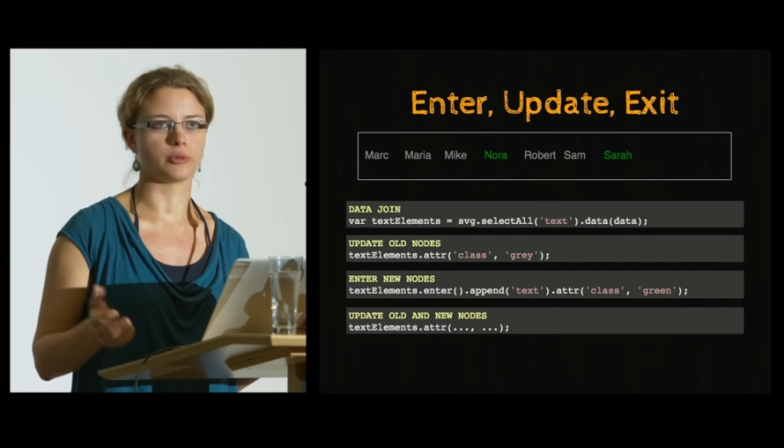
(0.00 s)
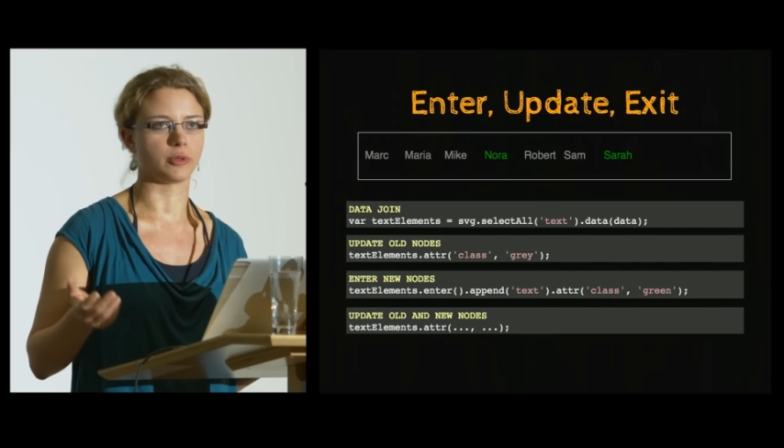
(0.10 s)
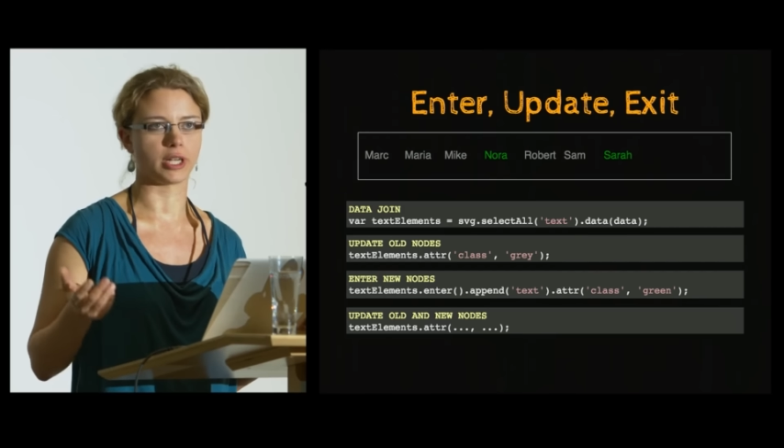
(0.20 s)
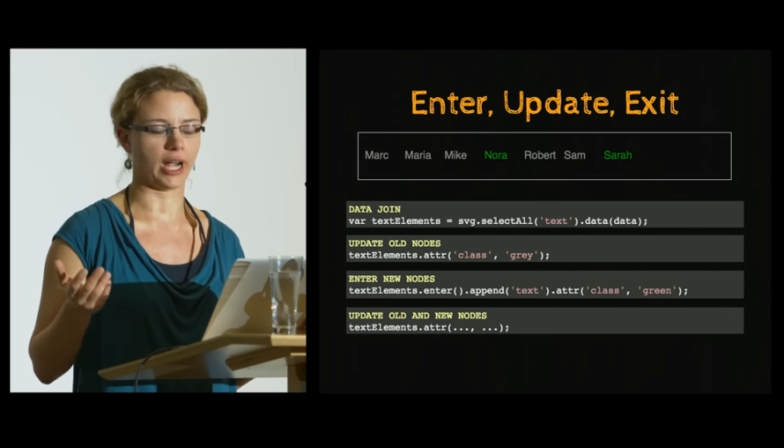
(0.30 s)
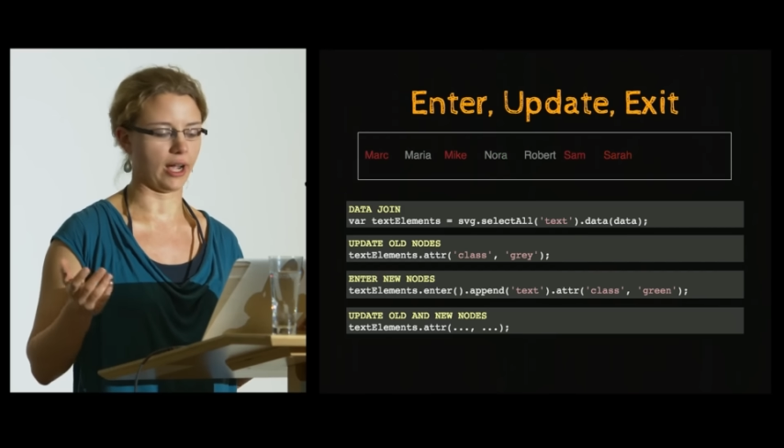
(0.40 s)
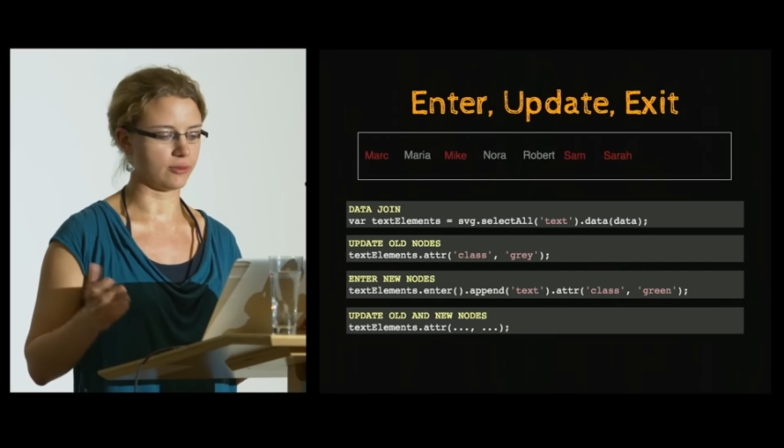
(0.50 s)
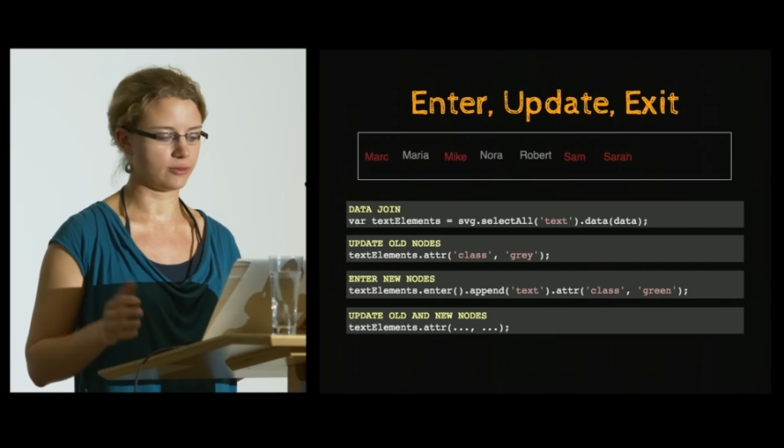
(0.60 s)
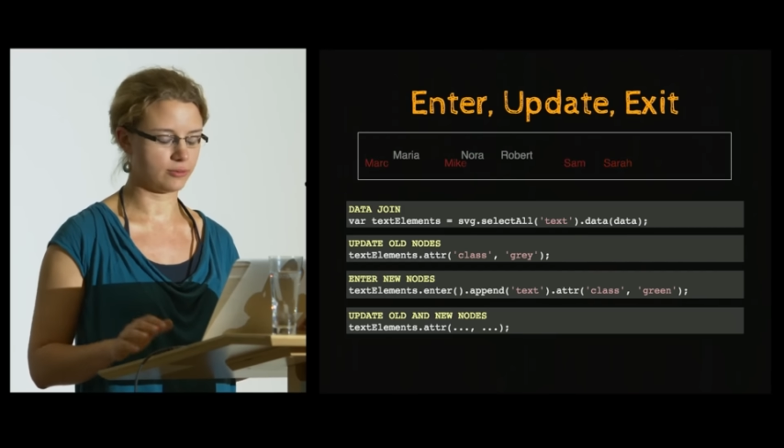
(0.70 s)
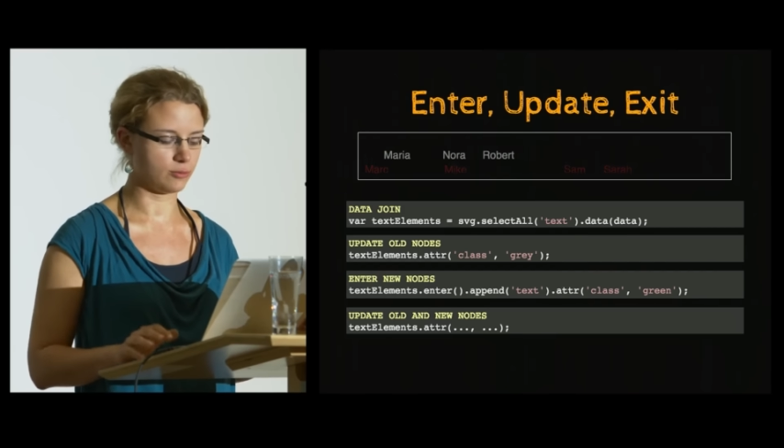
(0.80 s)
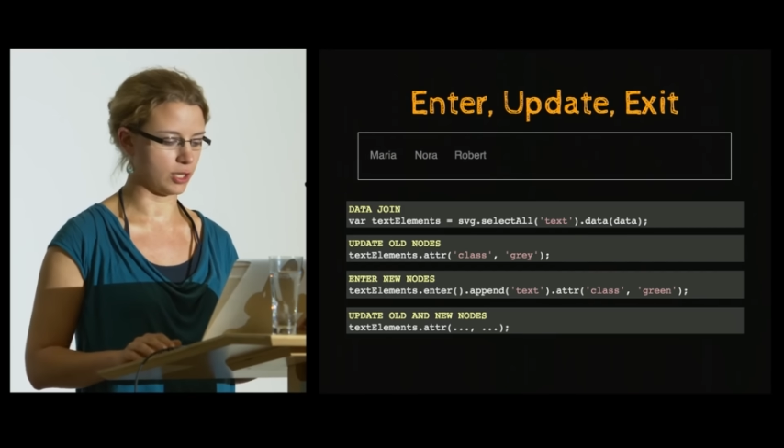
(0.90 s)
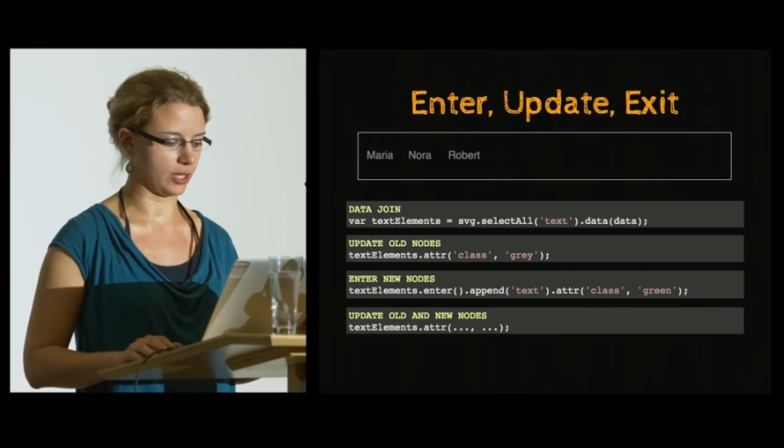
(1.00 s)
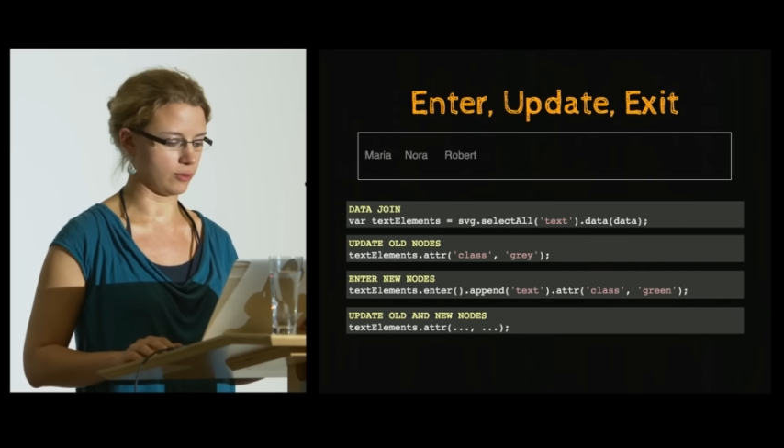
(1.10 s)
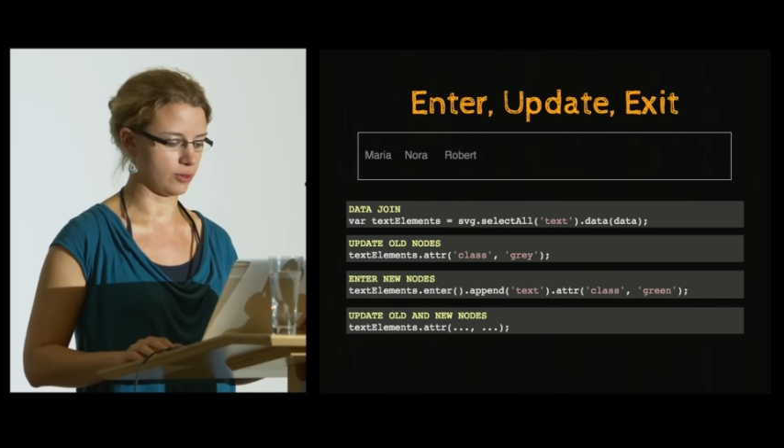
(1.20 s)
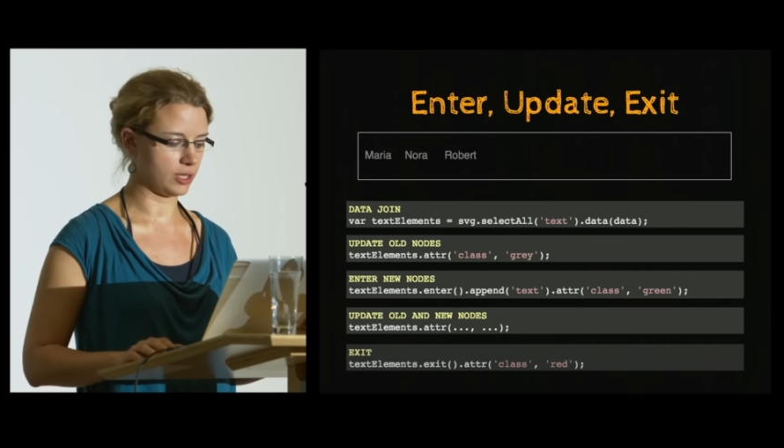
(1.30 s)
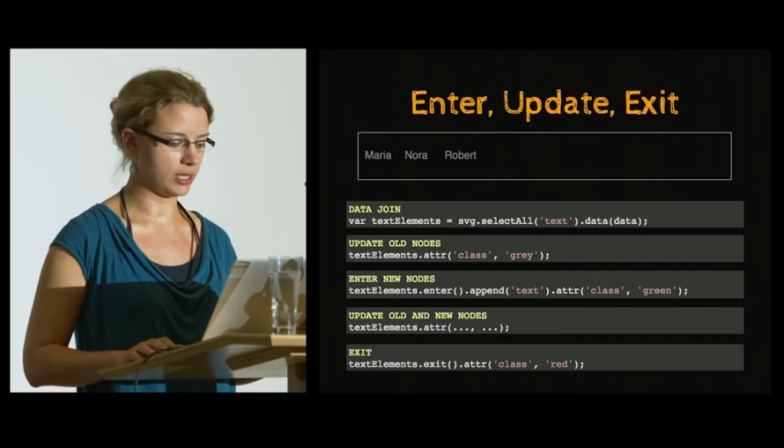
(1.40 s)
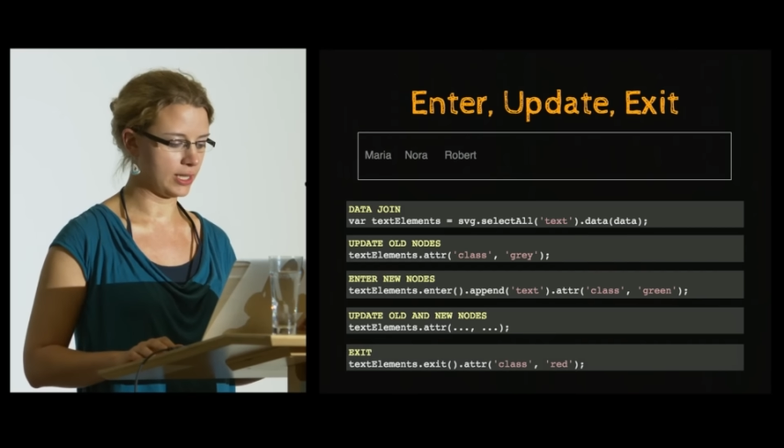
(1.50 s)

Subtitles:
we want to have, whatever.